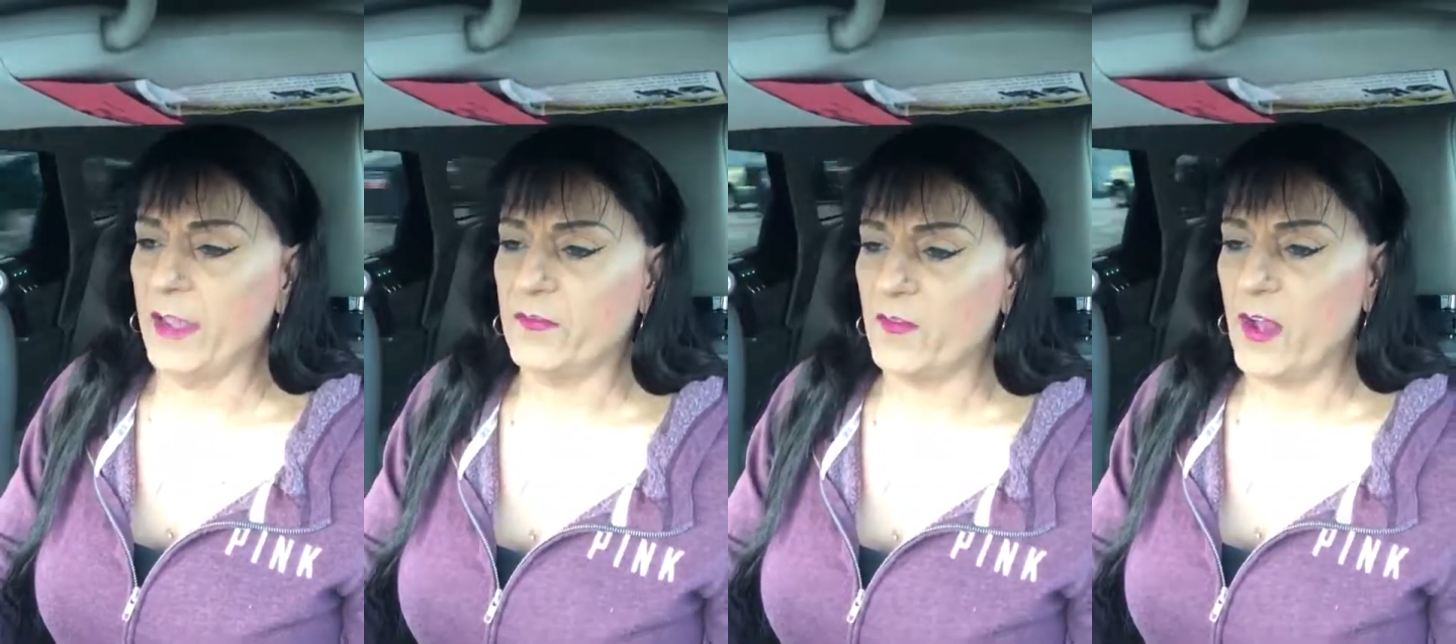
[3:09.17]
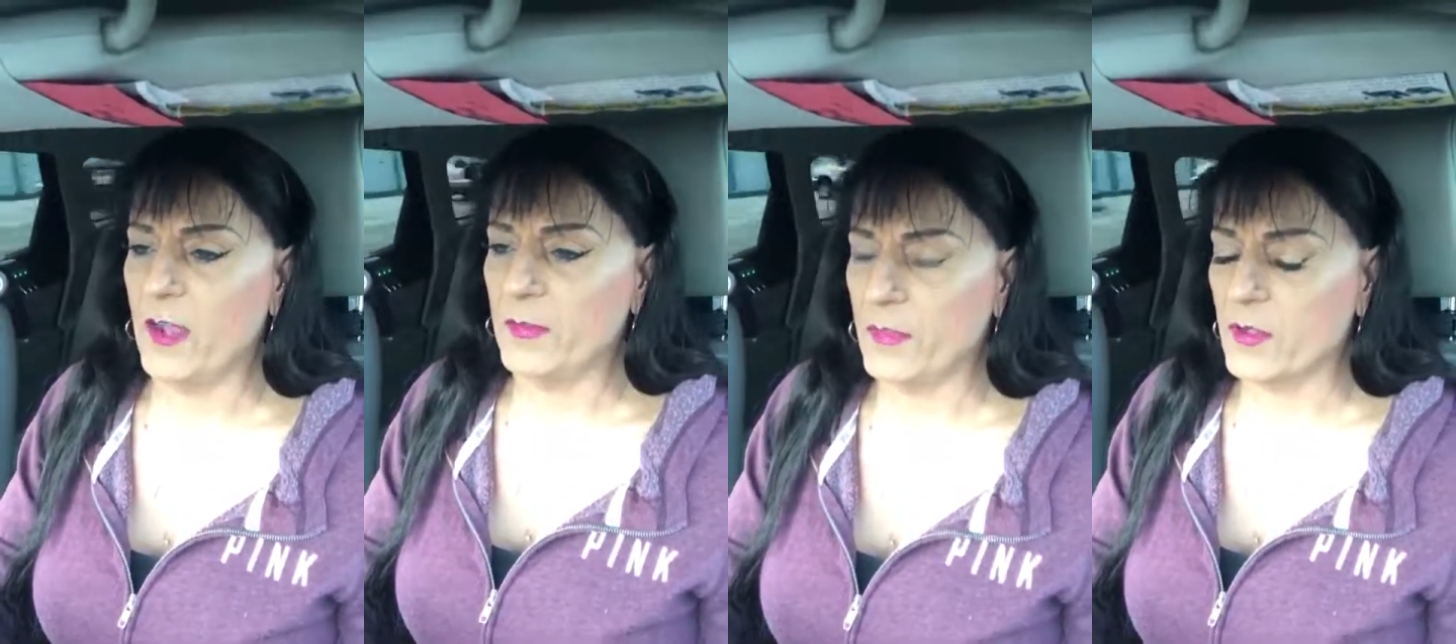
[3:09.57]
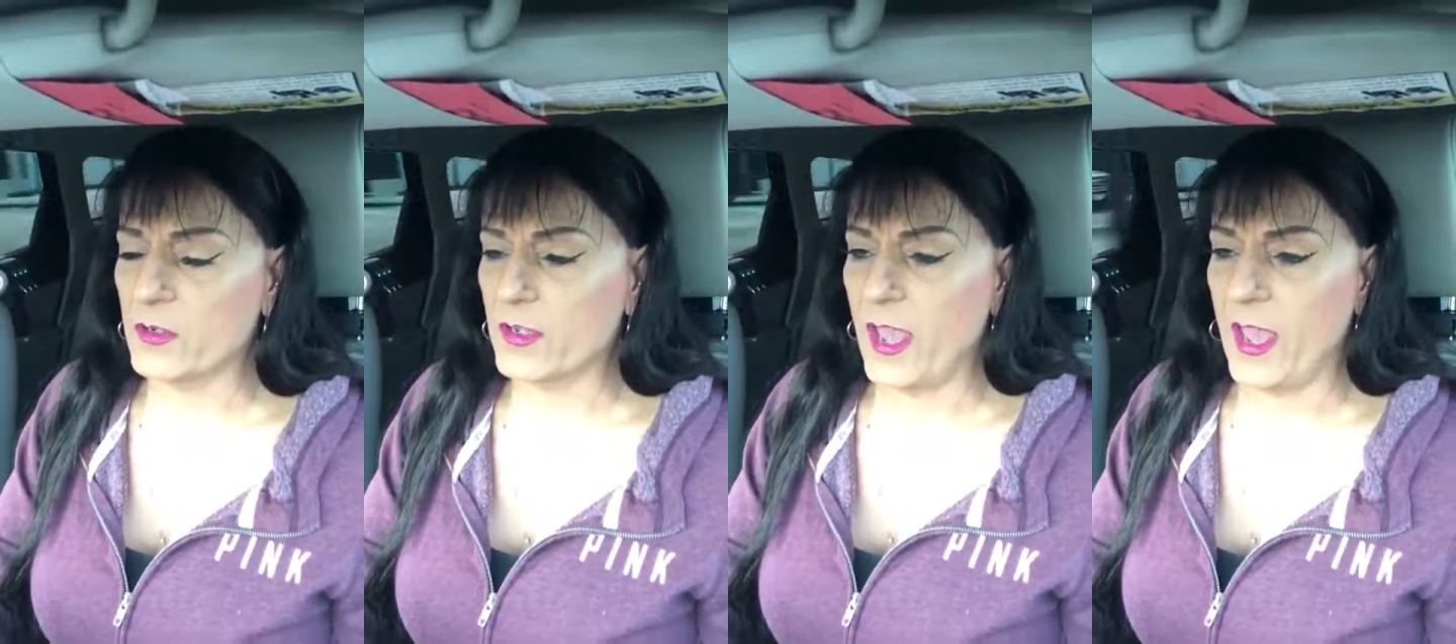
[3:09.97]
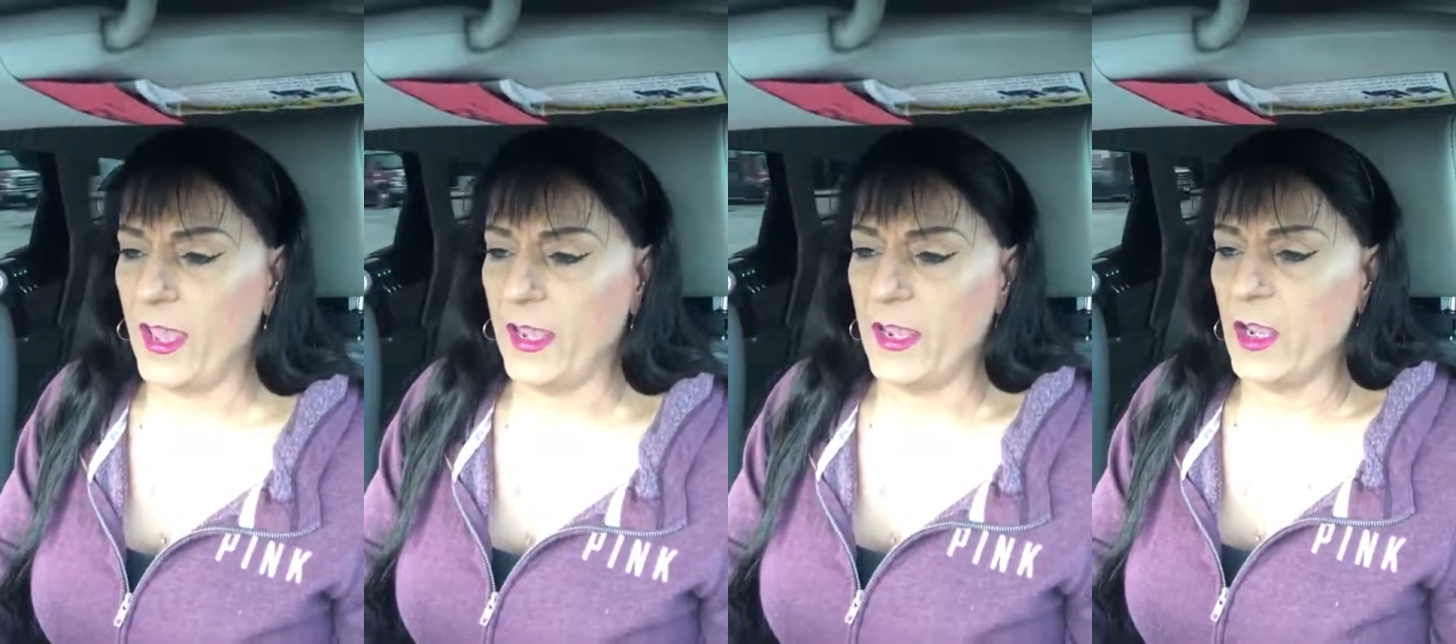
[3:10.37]
if there's
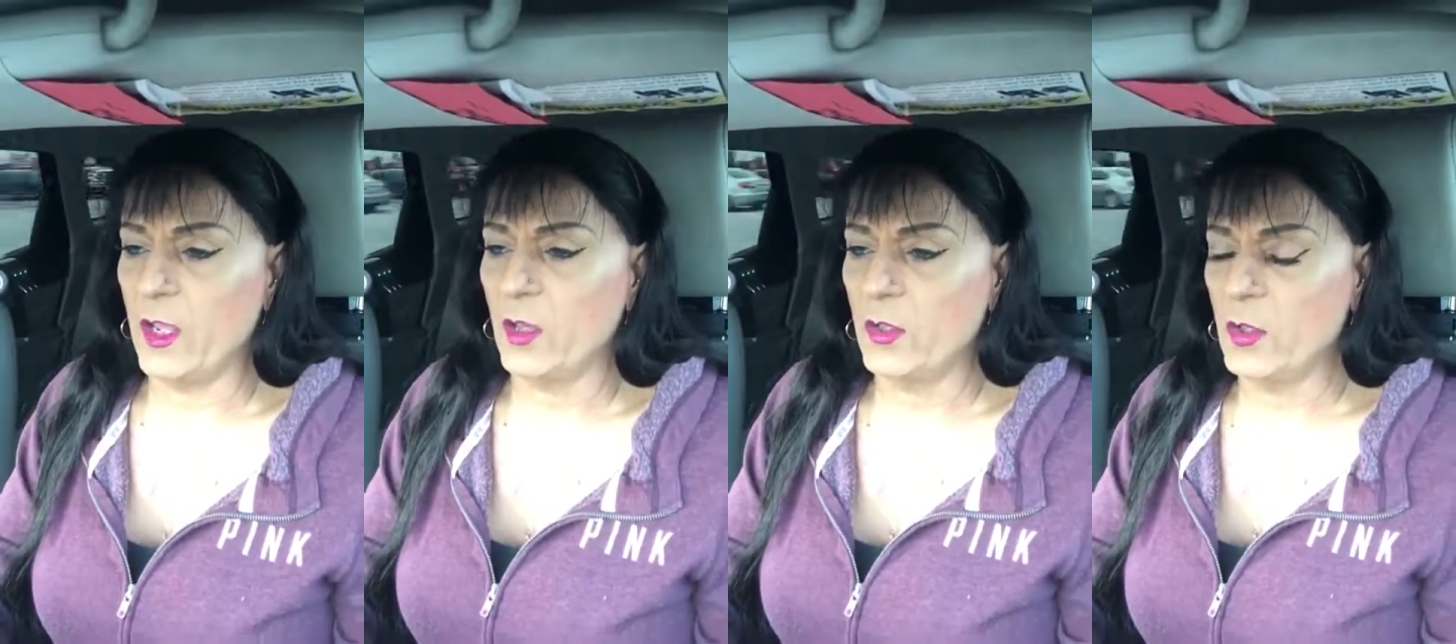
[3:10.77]
a